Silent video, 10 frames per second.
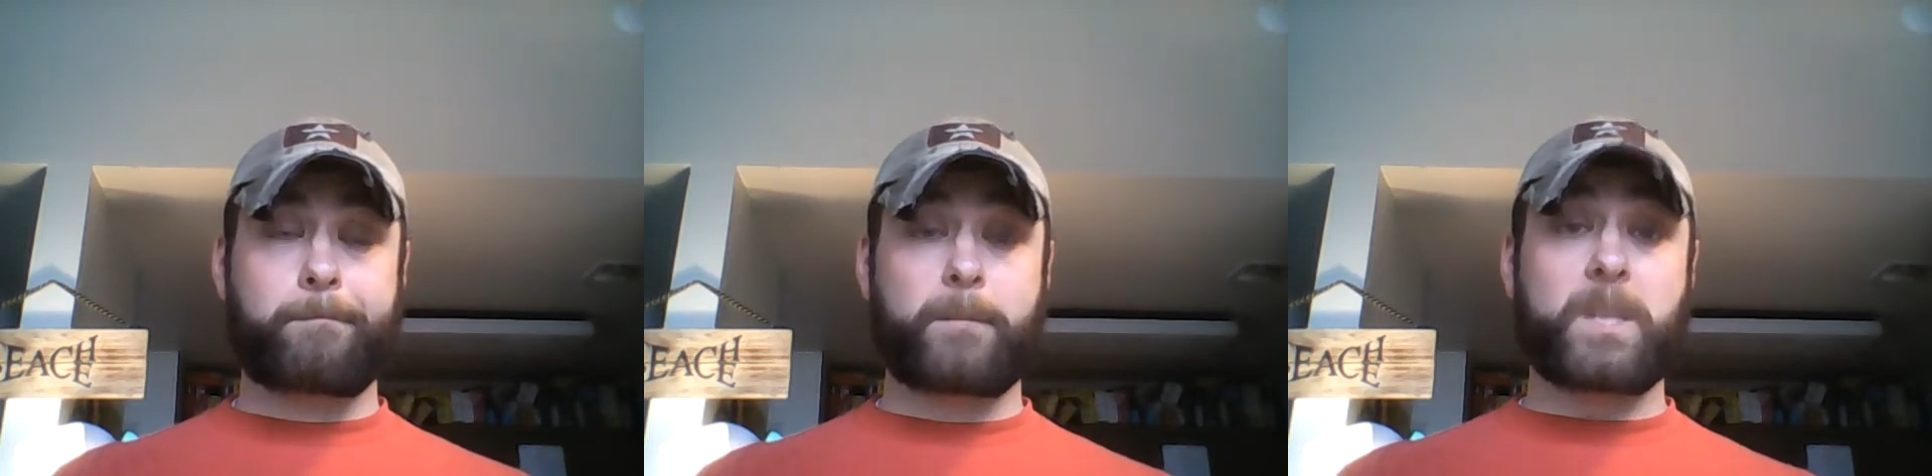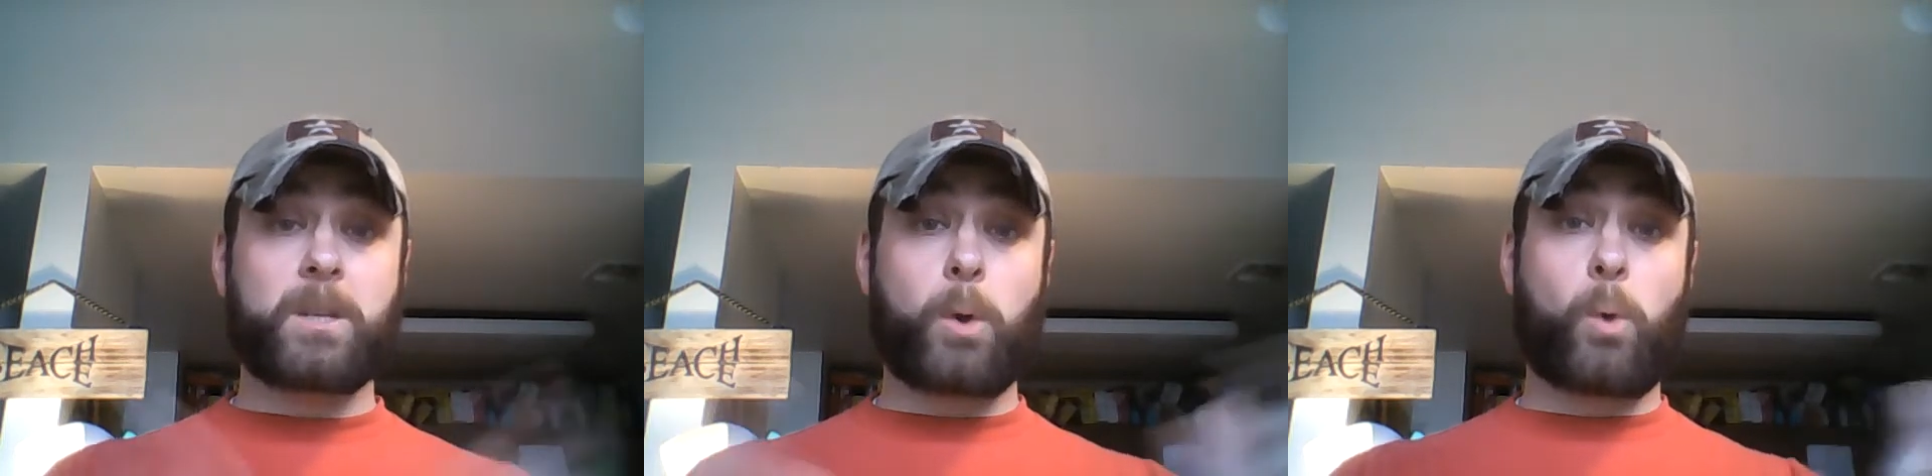And
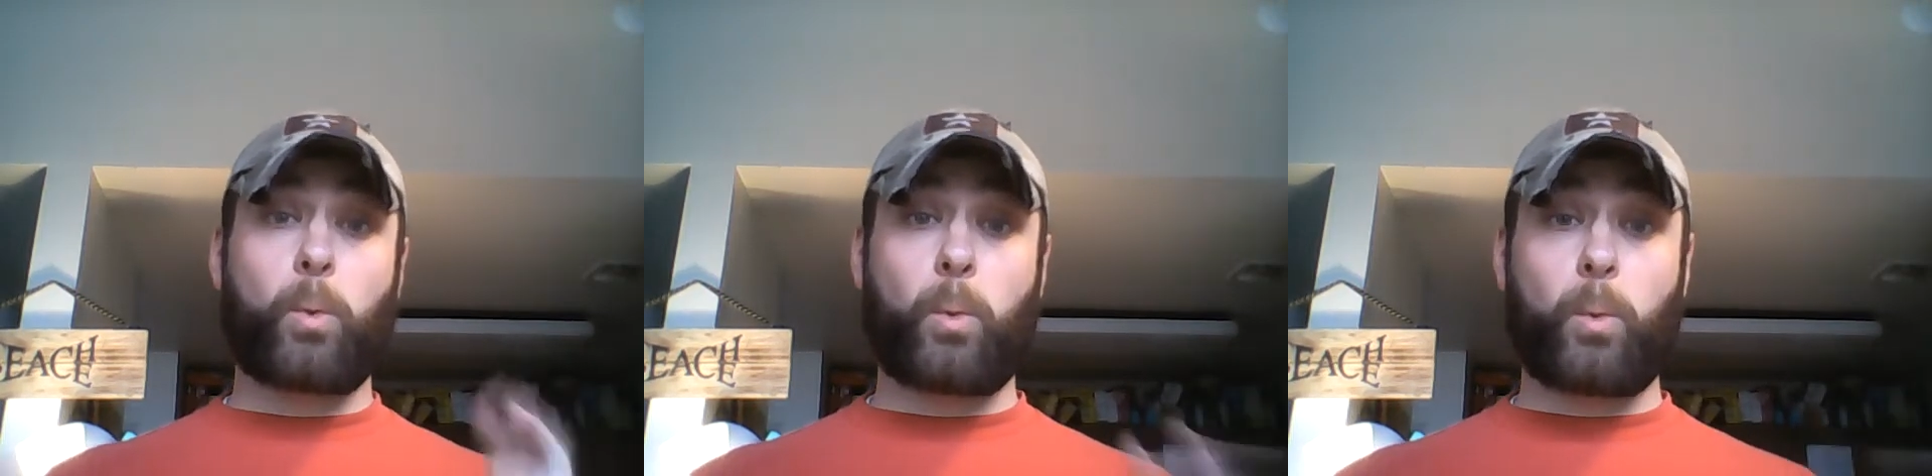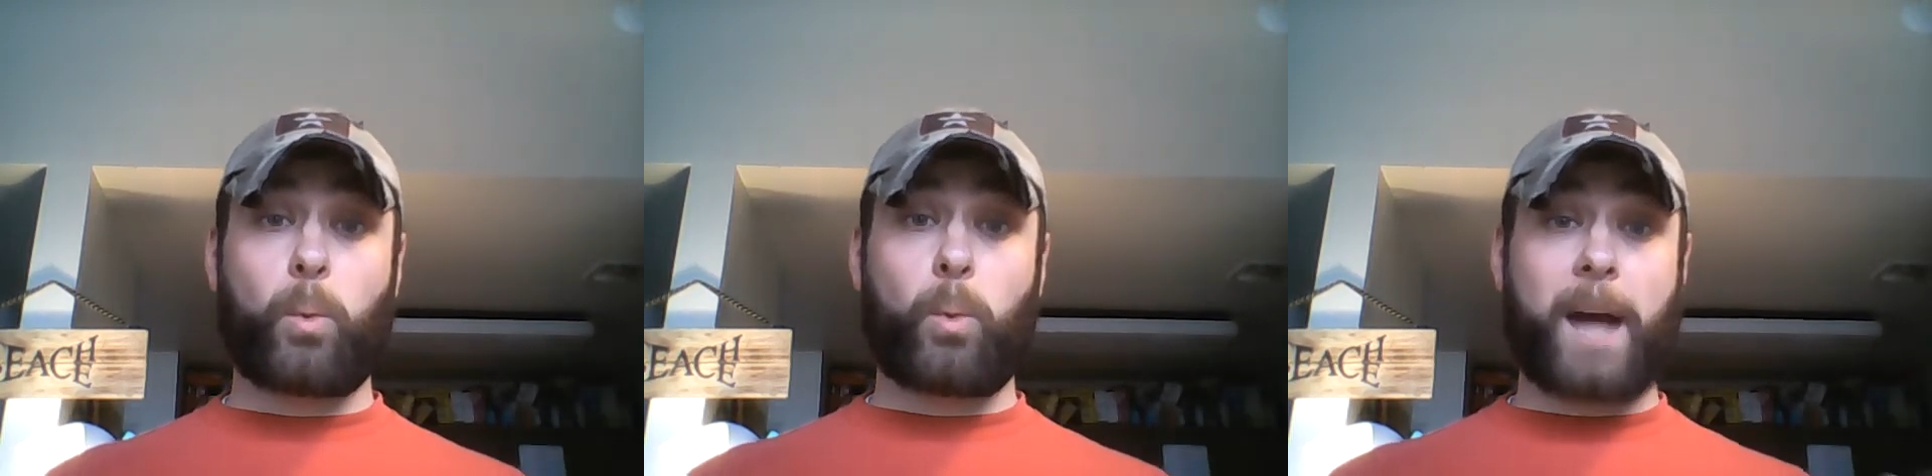so
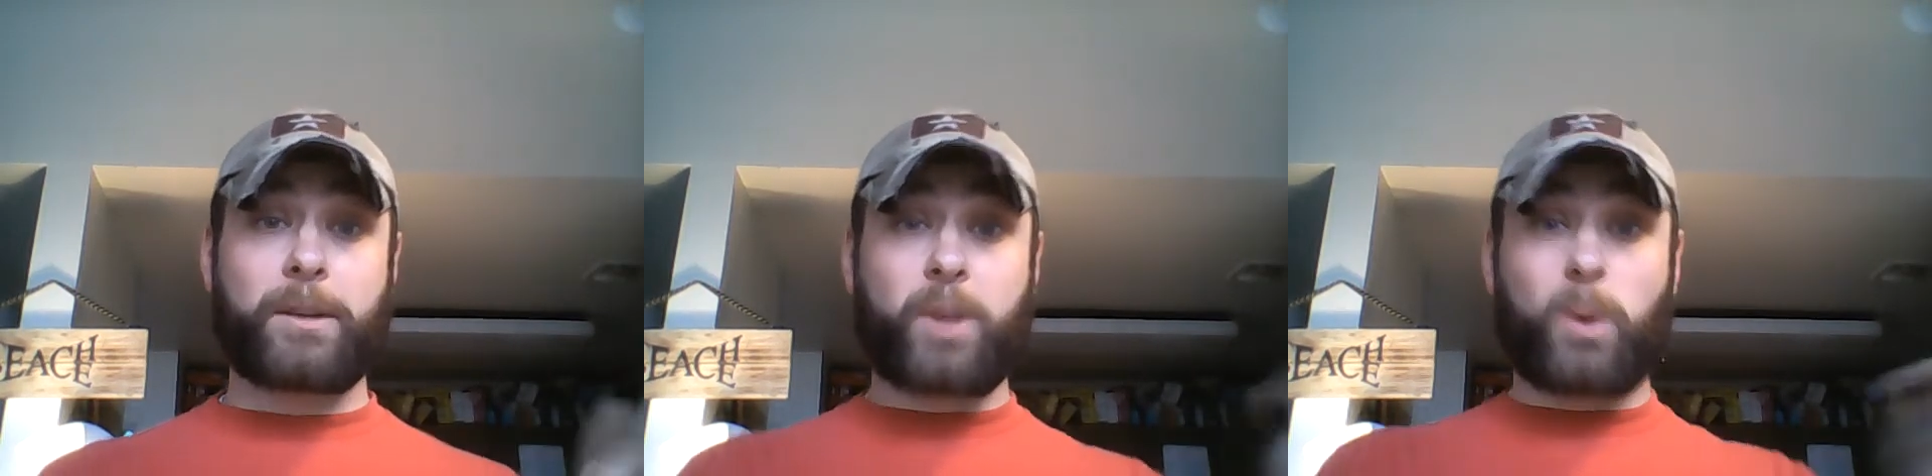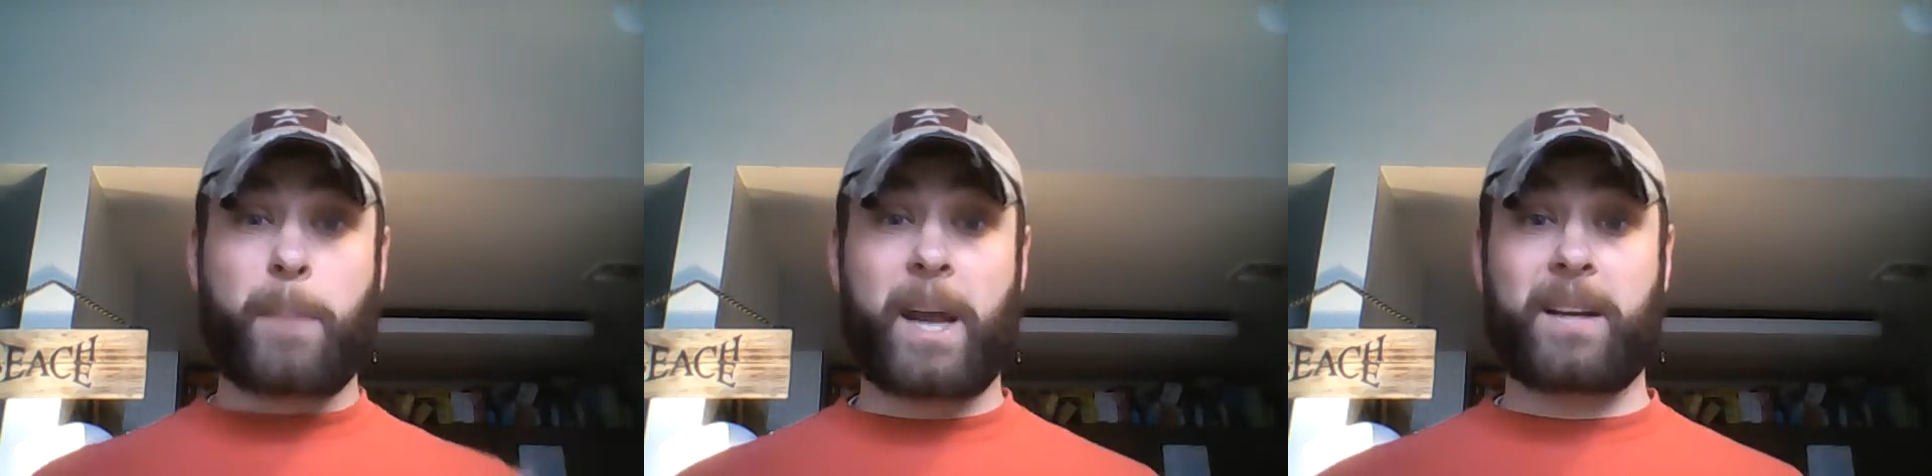I
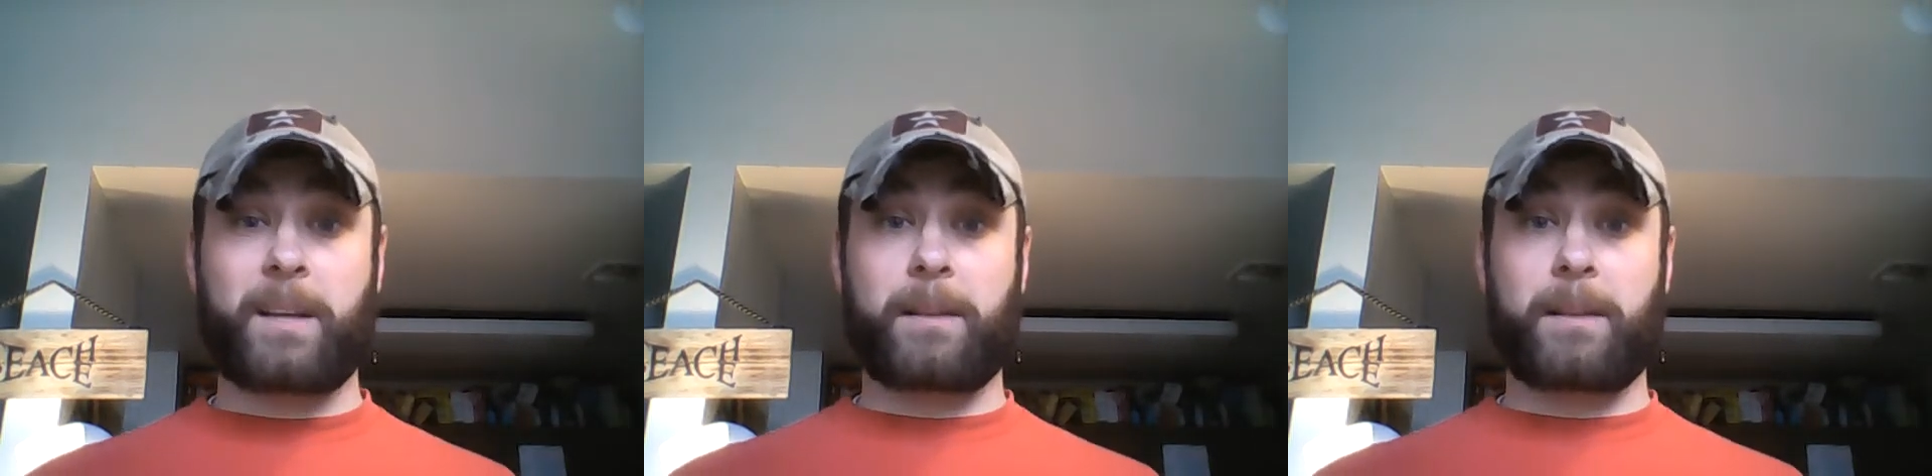chose a painting.